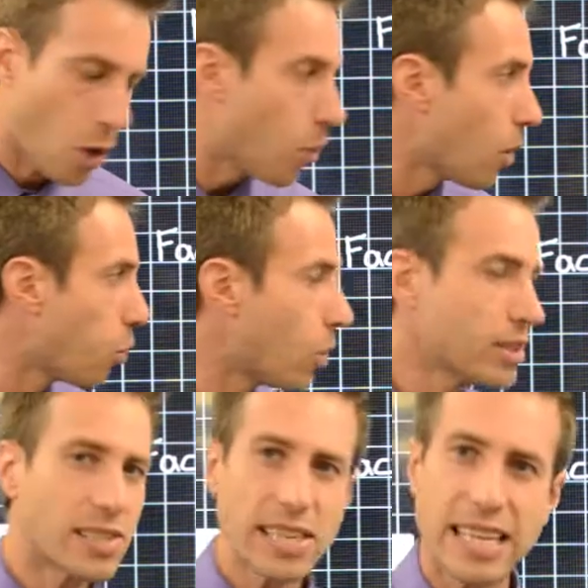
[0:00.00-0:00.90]
Well,
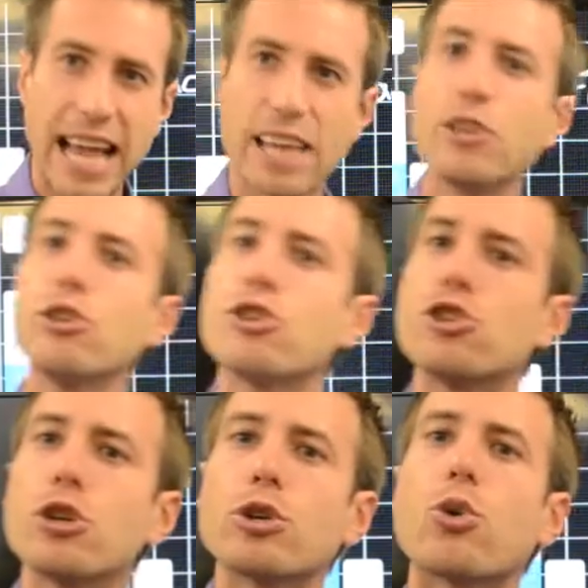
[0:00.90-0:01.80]
once again, you
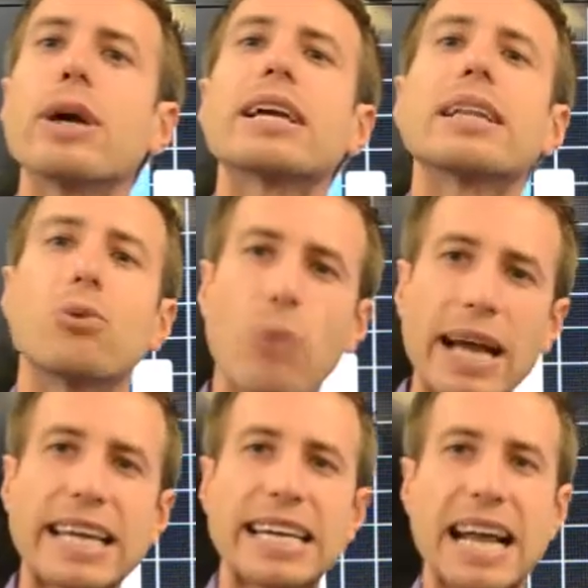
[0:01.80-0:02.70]
should quickly
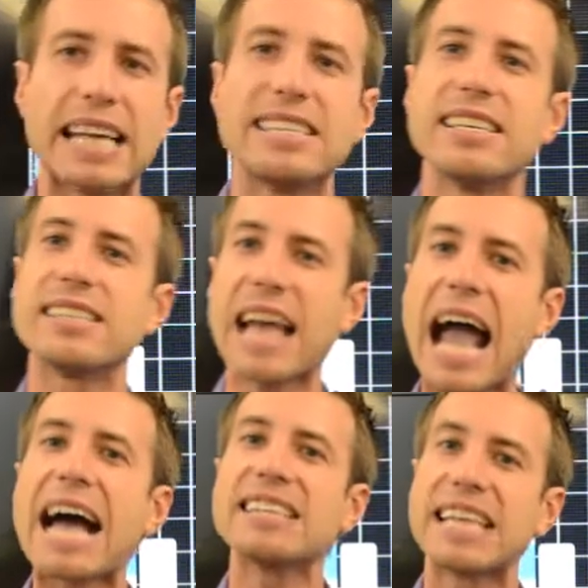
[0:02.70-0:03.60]
recognize this
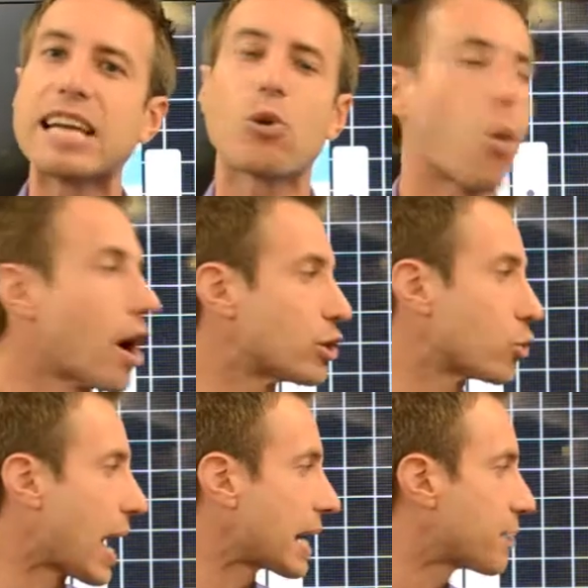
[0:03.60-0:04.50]
as a
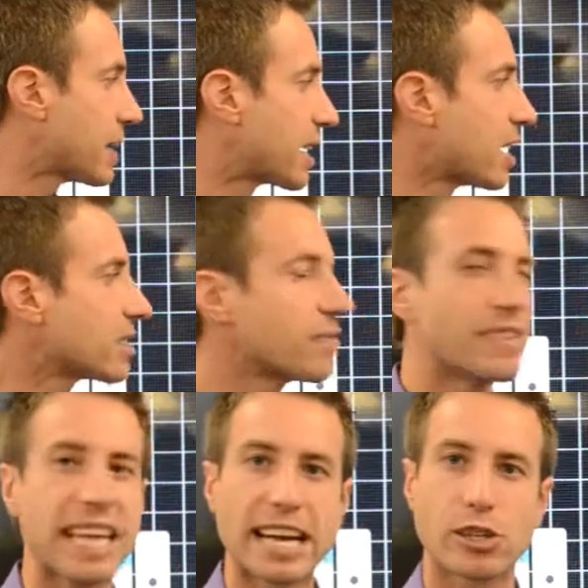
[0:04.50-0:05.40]
quadratic because of
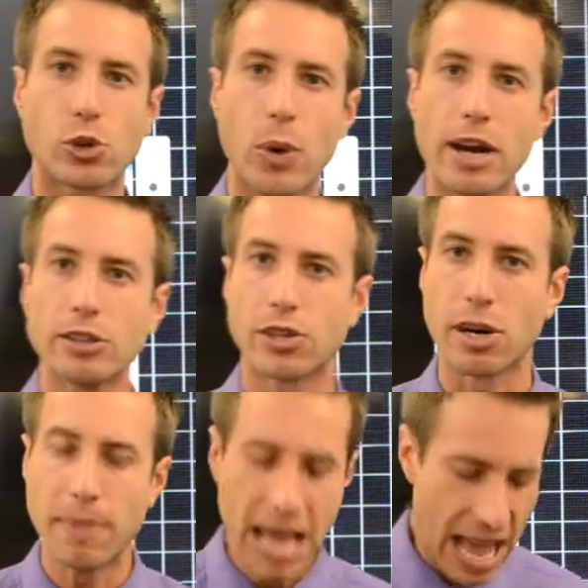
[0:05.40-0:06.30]
the x squared
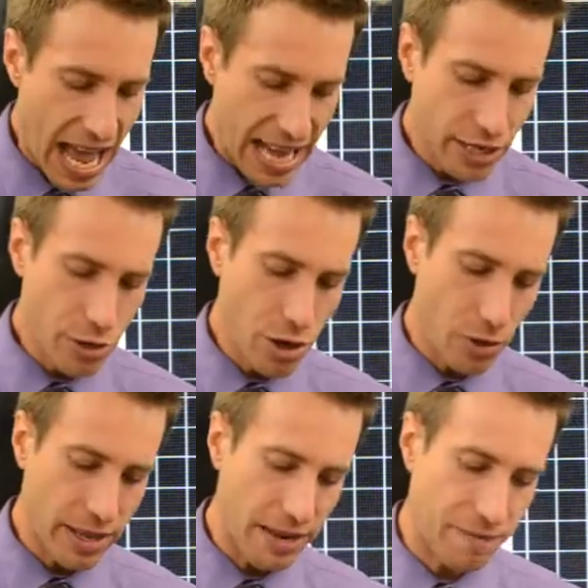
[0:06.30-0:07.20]
term, and you know
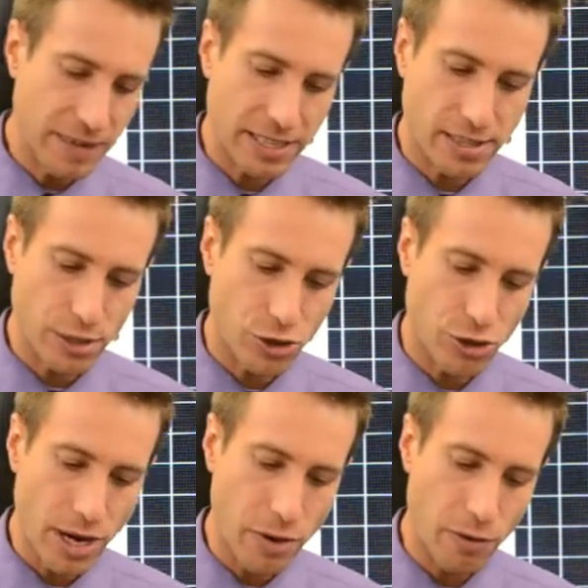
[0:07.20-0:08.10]
that it fits this
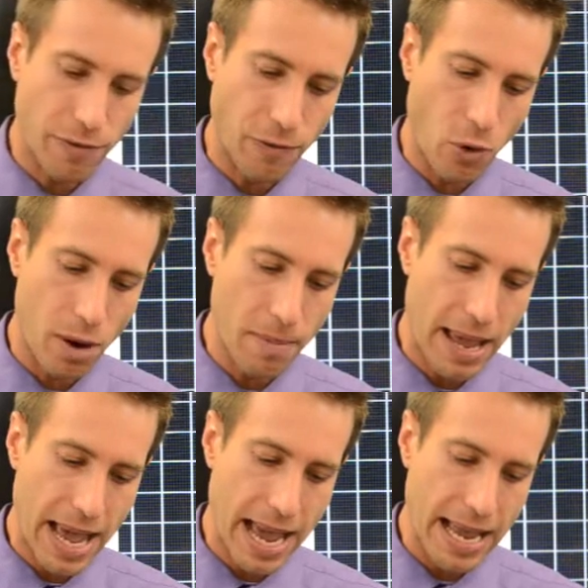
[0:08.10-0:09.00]
general form:
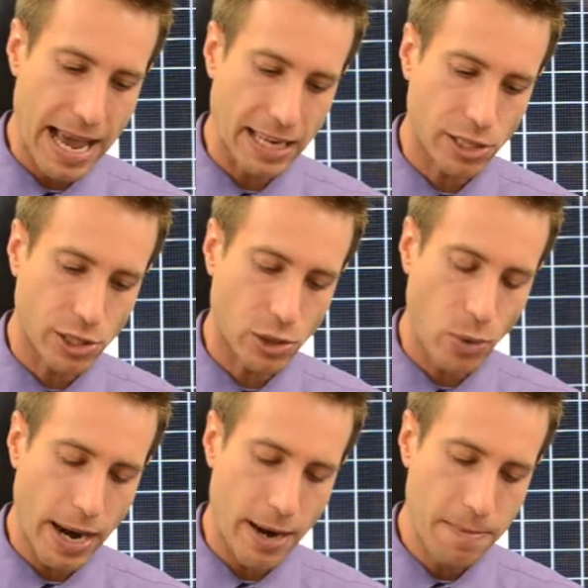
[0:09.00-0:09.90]
ax
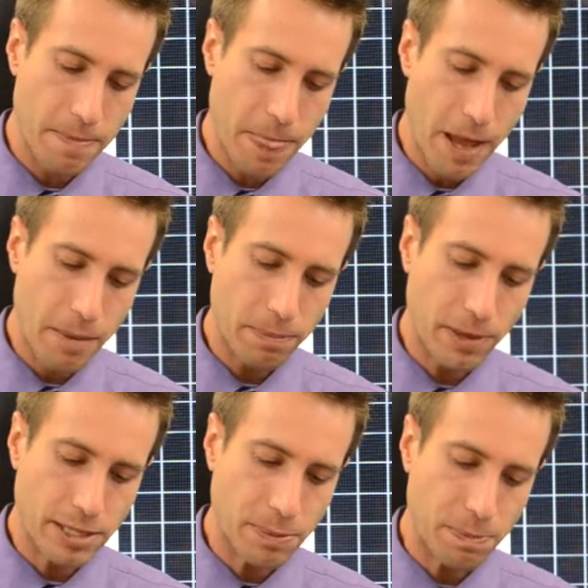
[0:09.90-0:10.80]
squared
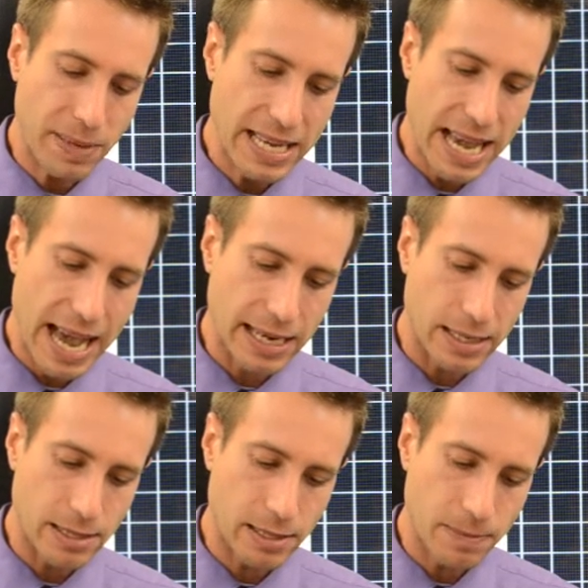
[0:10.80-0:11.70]
plus
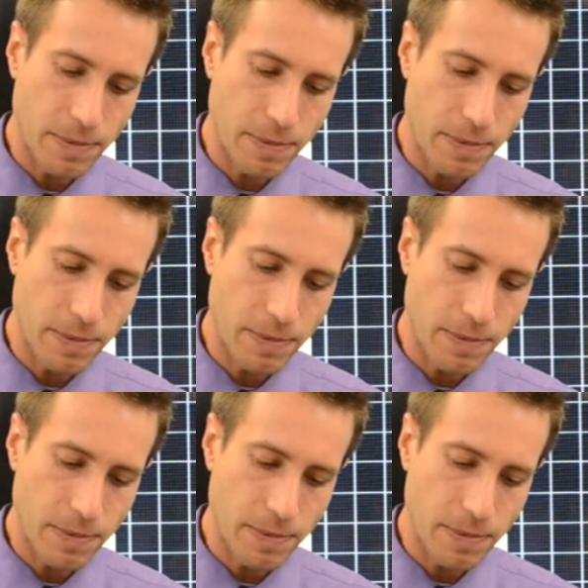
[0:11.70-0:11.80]
bx